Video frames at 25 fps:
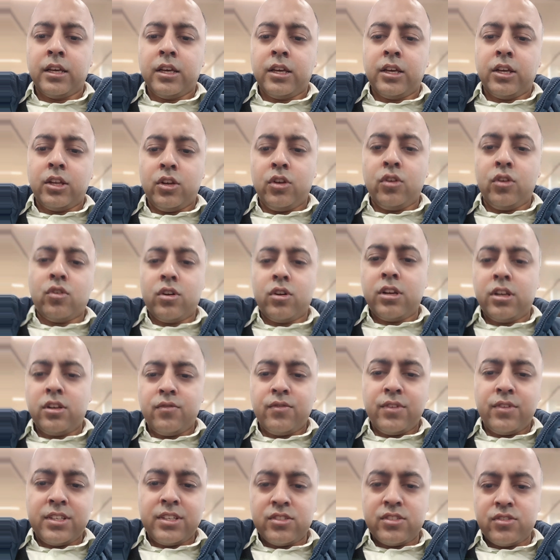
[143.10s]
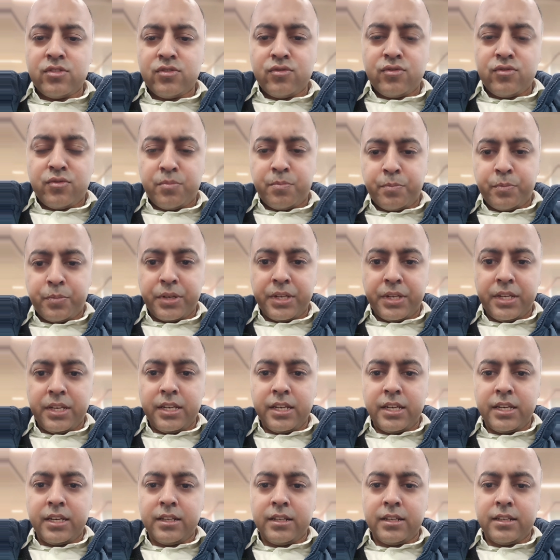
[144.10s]
non-invasive
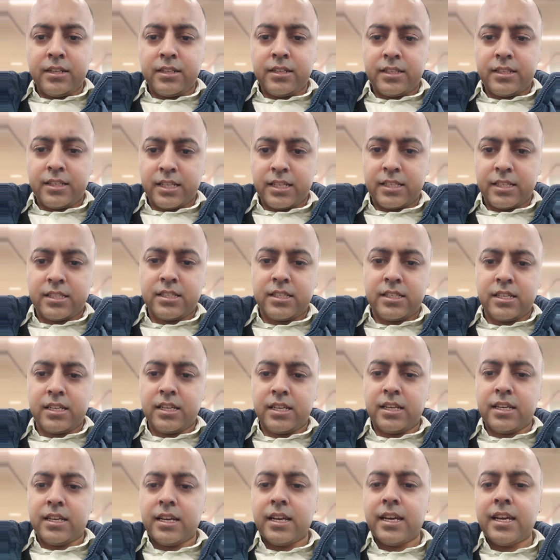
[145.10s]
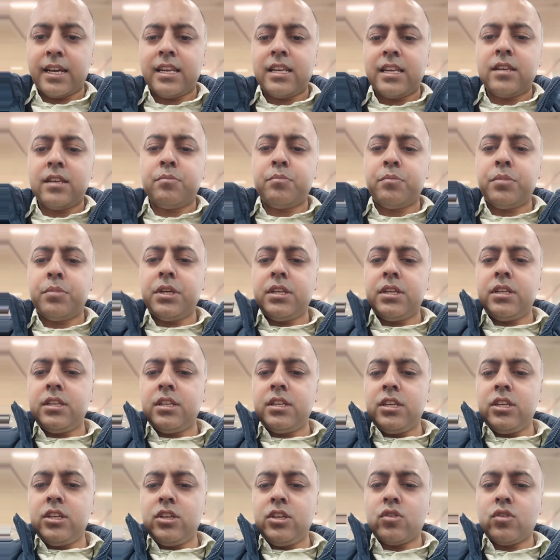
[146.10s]
prenatal testing,
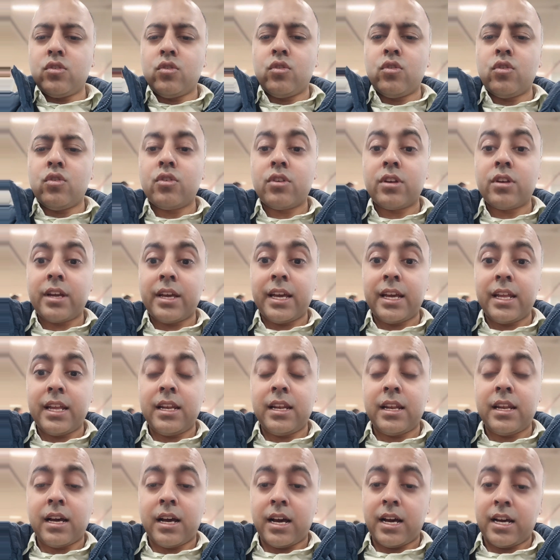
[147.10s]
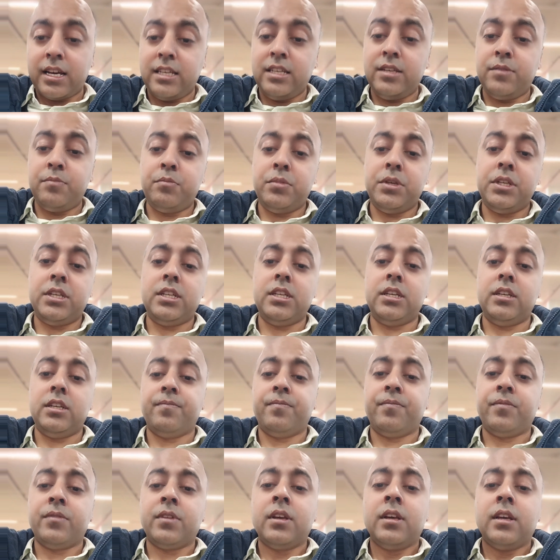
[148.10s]
NPT or NIPT.
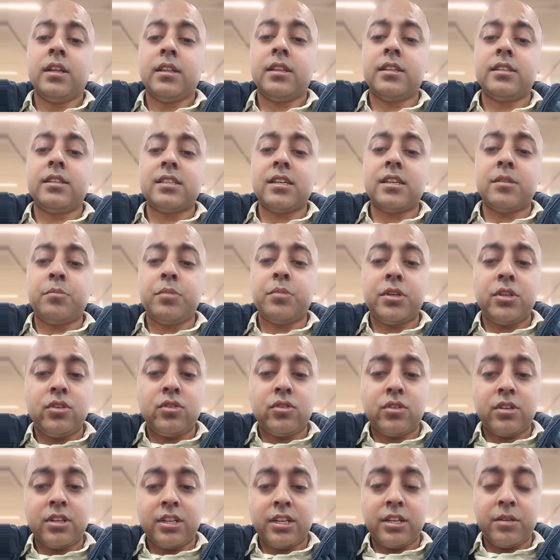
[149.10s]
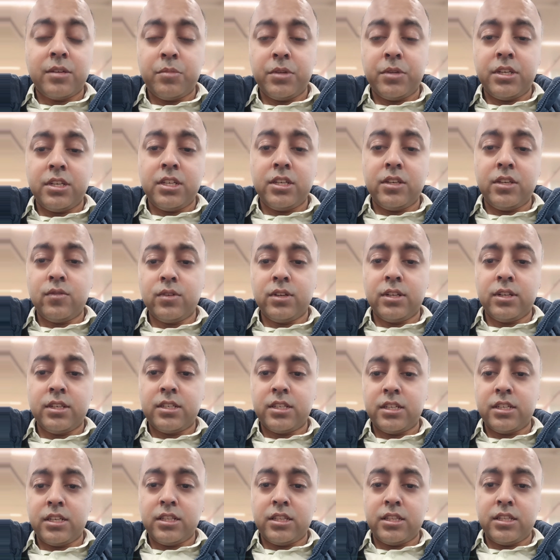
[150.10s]
This NPT or NIPT will
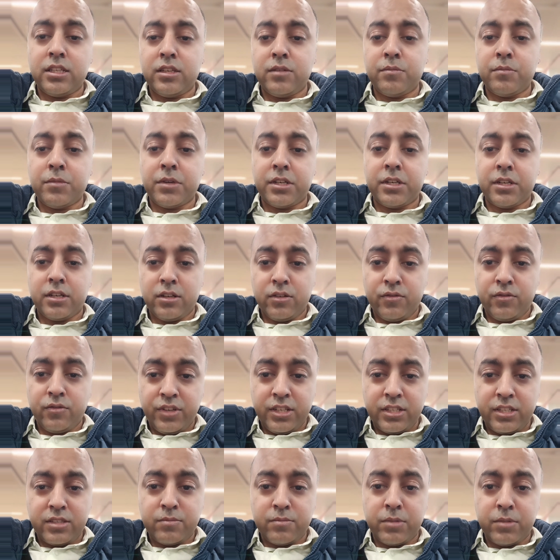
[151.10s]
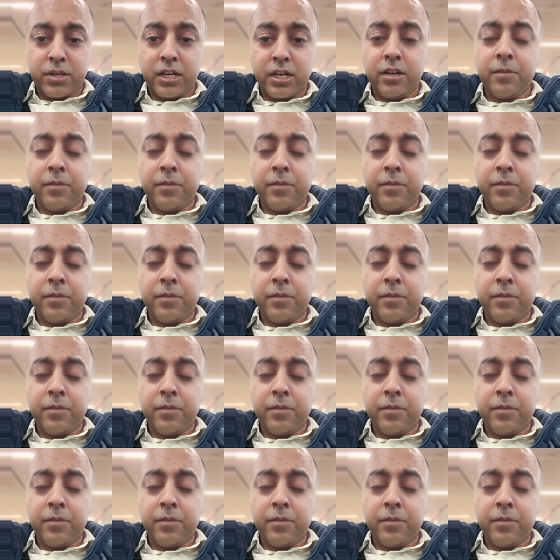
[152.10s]
take the maternal venous blood.